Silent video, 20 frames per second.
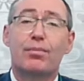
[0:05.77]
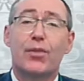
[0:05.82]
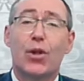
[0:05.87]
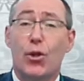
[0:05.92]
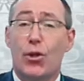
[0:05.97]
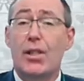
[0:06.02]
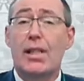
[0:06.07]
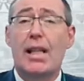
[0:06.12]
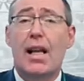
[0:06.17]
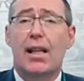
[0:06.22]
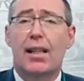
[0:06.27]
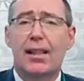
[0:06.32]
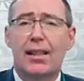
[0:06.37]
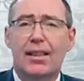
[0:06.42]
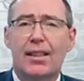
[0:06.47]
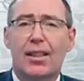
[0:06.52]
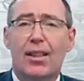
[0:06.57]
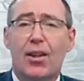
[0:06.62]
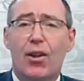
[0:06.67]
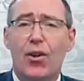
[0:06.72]
guten Tag,
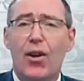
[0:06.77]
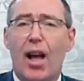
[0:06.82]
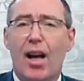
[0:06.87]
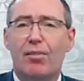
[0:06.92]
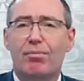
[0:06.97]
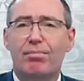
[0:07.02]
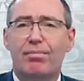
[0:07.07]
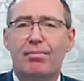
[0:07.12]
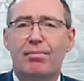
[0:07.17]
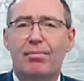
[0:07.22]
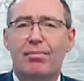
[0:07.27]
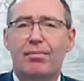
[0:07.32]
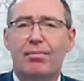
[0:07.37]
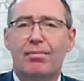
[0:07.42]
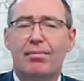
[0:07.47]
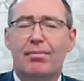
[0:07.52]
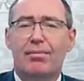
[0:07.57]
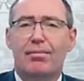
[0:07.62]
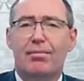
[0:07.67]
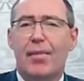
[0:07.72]
hola.
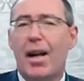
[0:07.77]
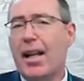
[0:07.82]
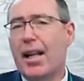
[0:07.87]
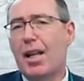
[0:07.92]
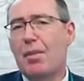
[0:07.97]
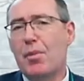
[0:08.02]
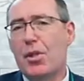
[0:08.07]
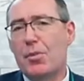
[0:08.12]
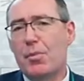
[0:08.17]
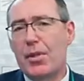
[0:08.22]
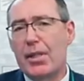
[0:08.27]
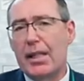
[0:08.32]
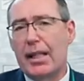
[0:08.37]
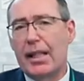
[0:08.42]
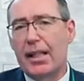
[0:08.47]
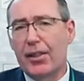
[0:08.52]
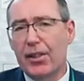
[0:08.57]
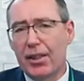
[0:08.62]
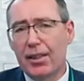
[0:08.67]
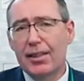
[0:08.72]
My name is Mr.
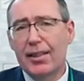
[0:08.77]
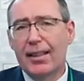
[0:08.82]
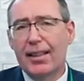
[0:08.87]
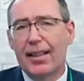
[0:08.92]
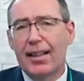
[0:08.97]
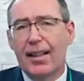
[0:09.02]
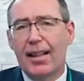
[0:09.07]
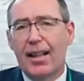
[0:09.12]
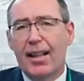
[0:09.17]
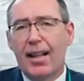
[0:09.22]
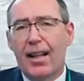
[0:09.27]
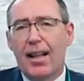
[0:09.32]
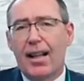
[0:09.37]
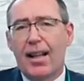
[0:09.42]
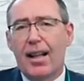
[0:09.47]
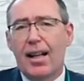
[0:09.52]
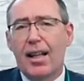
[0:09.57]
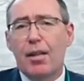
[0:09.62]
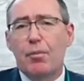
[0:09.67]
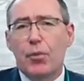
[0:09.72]
Cadeau,
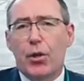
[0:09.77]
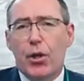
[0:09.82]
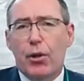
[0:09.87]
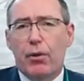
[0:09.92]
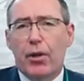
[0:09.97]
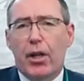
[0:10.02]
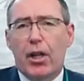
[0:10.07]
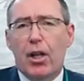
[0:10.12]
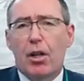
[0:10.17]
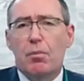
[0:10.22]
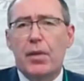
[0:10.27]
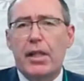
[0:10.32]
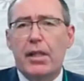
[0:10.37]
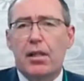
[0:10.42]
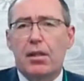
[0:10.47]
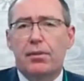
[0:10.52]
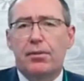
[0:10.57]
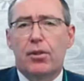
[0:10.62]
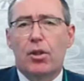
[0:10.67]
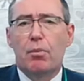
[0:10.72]
and I'm curriculum
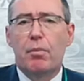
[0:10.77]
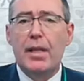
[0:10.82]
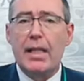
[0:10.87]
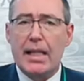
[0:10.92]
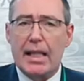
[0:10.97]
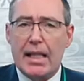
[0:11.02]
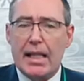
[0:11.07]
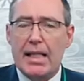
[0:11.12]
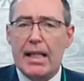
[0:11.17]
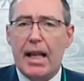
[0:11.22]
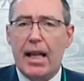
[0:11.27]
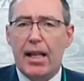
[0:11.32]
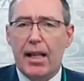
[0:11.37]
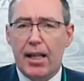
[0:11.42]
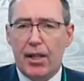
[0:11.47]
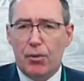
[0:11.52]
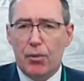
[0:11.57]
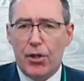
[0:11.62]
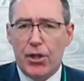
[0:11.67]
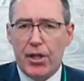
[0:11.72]
leader for business and
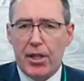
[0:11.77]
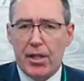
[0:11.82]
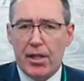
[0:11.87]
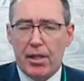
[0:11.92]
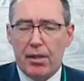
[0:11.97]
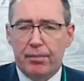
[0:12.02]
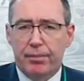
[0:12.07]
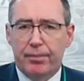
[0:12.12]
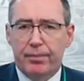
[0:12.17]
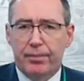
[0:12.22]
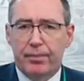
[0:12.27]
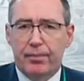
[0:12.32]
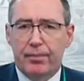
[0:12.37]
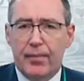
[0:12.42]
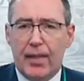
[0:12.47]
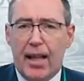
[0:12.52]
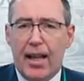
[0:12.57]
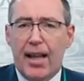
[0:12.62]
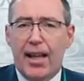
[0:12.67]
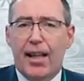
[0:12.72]
languages.
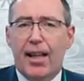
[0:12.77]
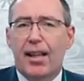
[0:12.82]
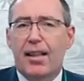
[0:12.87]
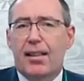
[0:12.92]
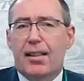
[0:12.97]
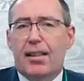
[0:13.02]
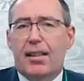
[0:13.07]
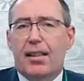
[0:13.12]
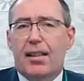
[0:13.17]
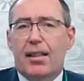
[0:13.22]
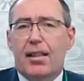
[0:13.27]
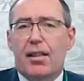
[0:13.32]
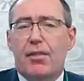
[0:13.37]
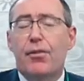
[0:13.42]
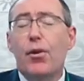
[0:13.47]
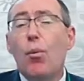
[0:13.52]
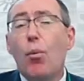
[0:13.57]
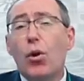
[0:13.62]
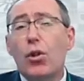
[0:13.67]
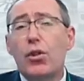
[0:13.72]
If
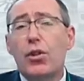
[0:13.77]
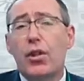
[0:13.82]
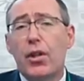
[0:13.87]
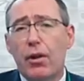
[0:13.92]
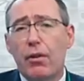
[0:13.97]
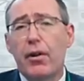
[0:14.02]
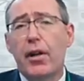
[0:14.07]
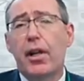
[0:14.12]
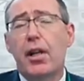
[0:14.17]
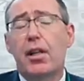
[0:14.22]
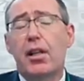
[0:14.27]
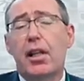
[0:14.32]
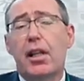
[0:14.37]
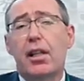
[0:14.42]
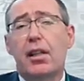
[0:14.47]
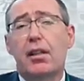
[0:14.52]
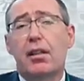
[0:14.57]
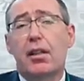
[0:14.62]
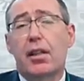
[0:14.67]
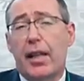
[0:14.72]
you want a career
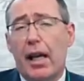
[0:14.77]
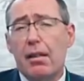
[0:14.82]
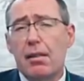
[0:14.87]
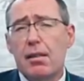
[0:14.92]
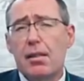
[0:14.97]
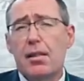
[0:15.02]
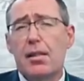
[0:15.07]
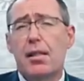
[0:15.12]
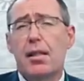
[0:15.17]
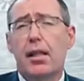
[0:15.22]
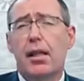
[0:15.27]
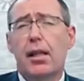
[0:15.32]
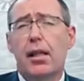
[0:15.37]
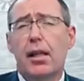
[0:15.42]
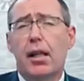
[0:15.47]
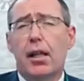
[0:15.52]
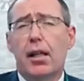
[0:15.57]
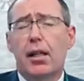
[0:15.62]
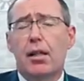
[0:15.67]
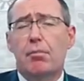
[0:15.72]
in
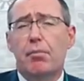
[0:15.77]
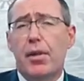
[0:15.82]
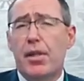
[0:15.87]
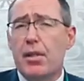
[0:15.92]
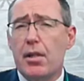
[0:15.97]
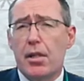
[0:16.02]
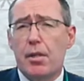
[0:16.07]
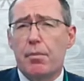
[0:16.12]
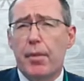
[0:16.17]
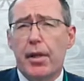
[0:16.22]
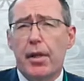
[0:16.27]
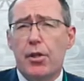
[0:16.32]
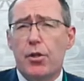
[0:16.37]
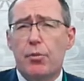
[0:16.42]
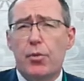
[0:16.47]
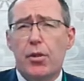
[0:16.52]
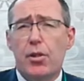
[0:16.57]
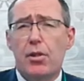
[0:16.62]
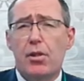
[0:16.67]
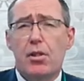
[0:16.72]
accountancy, business
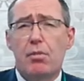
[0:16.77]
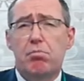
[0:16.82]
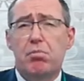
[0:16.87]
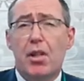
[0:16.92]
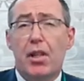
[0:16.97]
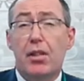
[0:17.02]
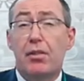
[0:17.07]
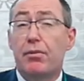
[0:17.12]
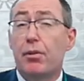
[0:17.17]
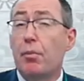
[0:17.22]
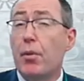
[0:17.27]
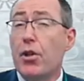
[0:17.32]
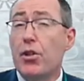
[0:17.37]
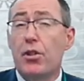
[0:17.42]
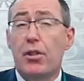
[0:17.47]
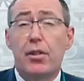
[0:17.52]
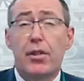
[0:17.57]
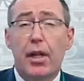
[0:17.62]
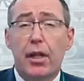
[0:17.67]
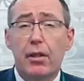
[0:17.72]
management,
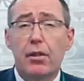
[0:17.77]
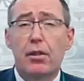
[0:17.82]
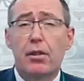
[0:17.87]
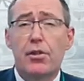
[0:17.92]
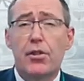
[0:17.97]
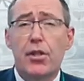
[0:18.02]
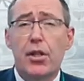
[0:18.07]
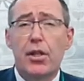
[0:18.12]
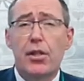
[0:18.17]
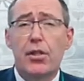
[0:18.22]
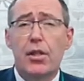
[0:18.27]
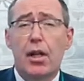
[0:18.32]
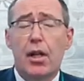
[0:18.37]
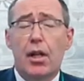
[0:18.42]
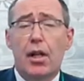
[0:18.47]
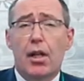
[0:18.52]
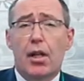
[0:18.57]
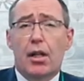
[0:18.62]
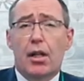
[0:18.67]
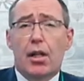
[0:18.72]
information technologies,
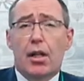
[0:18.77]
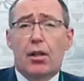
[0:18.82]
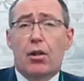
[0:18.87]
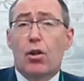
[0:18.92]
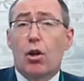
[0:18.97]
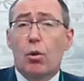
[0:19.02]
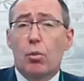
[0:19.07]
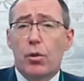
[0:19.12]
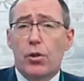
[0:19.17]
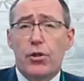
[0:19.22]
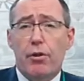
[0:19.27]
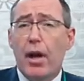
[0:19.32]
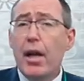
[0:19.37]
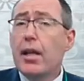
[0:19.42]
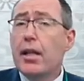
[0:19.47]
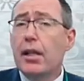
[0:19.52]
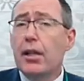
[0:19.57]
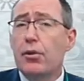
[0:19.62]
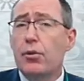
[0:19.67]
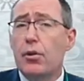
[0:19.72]
global
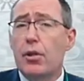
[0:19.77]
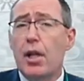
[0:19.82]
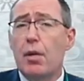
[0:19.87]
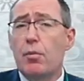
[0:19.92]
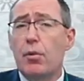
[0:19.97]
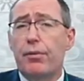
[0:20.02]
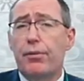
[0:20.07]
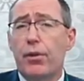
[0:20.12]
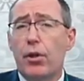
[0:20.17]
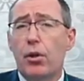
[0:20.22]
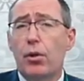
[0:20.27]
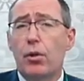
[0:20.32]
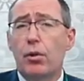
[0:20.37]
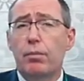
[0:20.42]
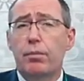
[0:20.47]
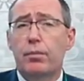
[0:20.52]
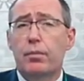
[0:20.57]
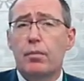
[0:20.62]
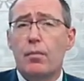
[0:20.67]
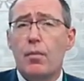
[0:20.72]
training, to name a
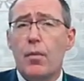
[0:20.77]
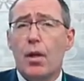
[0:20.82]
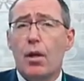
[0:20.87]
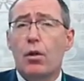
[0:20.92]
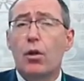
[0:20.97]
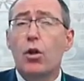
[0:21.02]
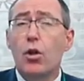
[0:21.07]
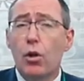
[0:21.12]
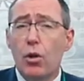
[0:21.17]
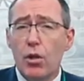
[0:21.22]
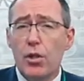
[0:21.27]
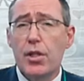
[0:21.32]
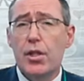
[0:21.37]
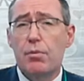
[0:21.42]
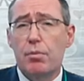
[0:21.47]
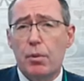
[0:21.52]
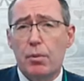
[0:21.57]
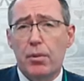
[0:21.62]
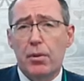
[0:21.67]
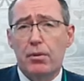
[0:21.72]
few, the courses
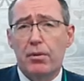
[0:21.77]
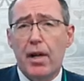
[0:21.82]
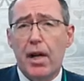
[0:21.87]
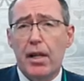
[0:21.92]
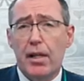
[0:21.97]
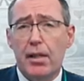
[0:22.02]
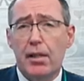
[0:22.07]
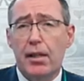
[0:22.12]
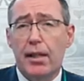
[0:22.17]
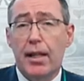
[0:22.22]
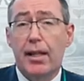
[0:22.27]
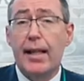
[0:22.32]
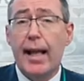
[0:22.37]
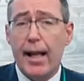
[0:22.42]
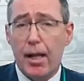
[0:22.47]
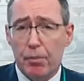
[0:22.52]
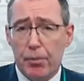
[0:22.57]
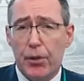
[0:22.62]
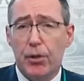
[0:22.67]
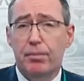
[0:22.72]
we provide can
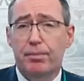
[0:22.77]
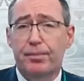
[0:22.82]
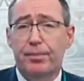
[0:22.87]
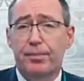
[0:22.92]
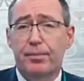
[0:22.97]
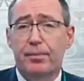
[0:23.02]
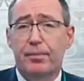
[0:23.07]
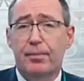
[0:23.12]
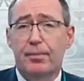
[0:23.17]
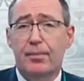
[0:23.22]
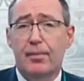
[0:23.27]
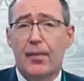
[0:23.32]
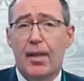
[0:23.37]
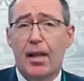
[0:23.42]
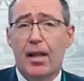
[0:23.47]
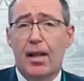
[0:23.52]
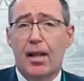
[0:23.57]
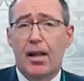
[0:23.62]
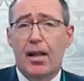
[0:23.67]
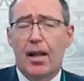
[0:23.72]
help you.
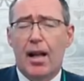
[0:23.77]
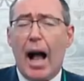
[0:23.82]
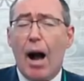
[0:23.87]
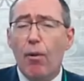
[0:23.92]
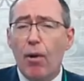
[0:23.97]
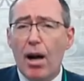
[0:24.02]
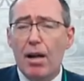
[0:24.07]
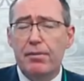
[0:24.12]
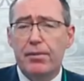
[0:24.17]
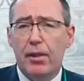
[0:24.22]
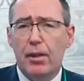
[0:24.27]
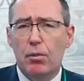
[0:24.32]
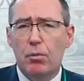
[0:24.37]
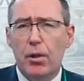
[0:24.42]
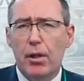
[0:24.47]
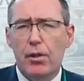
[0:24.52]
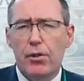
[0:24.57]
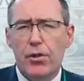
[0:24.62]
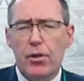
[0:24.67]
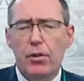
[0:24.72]
However,
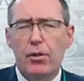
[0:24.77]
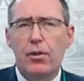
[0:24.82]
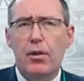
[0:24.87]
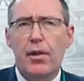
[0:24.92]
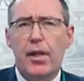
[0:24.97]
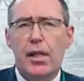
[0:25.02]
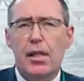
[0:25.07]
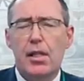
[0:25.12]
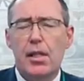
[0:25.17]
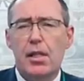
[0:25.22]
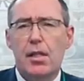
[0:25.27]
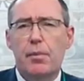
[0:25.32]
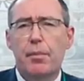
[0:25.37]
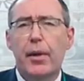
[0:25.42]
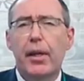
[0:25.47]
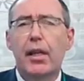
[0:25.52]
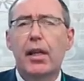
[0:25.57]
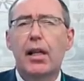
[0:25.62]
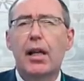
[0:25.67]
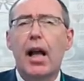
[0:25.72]
we also know that
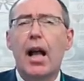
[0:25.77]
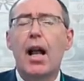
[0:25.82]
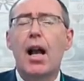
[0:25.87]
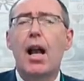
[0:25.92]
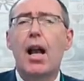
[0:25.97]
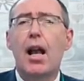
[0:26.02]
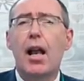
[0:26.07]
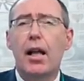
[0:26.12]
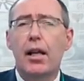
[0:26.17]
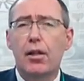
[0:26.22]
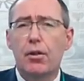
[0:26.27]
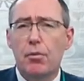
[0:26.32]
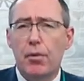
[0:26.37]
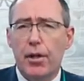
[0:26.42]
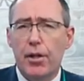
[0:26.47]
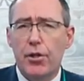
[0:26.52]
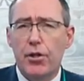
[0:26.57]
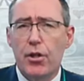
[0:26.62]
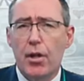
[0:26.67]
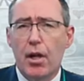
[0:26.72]
speaking a
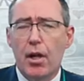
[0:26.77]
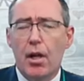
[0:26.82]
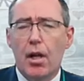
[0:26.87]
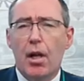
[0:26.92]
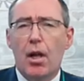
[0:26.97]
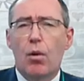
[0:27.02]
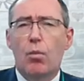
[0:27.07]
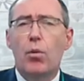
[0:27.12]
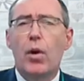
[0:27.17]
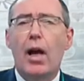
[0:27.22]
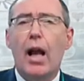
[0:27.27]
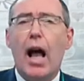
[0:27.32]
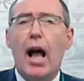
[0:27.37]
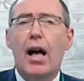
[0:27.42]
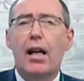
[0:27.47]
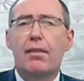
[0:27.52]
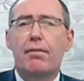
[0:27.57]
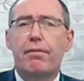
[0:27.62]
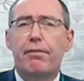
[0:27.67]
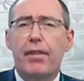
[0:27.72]
language will
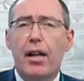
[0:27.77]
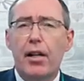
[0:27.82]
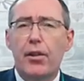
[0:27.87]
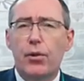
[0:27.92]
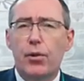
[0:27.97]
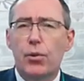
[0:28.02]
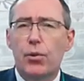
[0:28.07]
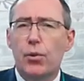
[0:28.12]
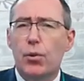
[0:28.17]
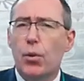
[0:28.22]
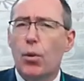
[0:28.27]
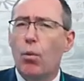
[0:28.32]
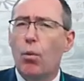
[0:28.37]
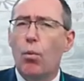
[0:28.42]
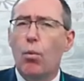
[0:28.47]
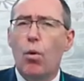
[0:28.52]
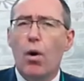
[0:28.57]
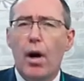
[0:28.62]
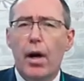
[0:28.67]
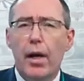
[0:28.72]
add value to
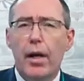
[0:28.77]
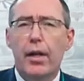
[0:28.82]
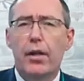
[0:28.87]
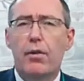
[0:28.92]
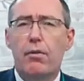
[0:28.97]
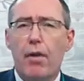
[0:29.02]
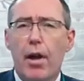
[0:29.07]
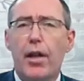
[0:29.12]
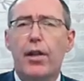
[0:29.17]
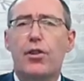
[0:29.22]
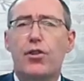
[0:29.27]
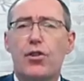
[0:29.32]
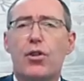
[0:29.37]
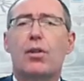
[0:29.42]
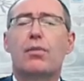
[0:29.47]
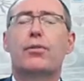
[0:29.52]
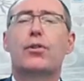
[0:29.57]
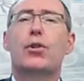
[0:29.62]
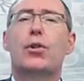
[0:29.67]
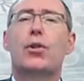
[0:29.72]
a wide range
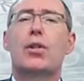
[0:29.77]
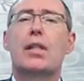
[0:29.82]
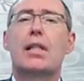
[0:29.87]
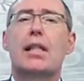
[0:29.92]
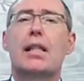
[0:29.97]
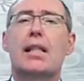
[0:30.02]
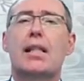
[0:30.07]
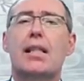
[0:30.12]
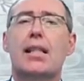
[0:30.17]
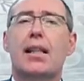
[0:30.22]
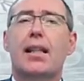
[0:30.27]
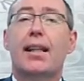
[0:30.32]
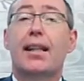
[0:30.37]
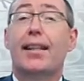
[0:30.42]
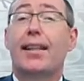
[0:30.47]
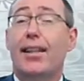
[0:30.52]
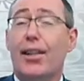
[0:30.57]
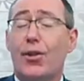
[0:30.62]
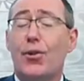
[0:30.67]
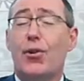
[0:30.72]
of courses,
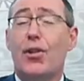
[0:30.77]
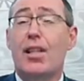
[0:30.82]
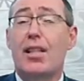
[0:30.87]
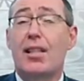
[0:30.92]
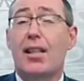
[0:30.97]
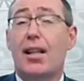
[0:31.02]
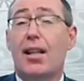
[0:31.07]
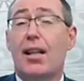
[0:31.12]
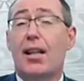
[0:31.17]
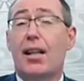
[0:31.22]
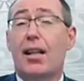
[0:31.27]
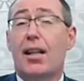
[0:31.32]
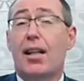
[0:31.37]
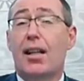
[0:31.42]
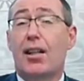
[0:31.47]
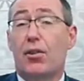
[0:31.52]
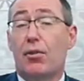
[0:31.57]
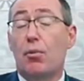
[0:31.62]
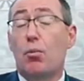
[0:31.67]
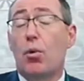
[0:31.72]
degrees,
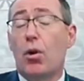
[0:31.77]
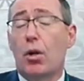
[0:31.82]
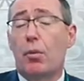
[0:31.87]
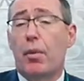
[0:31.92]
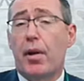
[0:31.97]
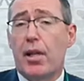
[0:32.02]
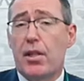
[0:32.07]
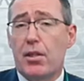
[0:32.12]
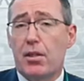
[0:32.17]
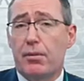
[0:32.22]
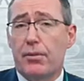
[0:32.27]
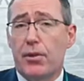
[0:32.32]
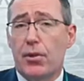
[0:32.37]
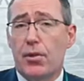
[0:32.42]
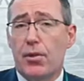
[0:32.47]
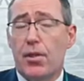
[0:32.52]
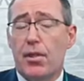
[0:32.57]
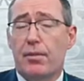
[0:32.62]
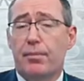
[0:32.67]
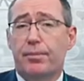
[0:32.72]
and the workplace, of
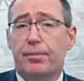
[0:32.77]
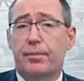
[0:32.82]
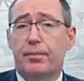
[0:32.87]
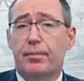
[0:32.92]
course.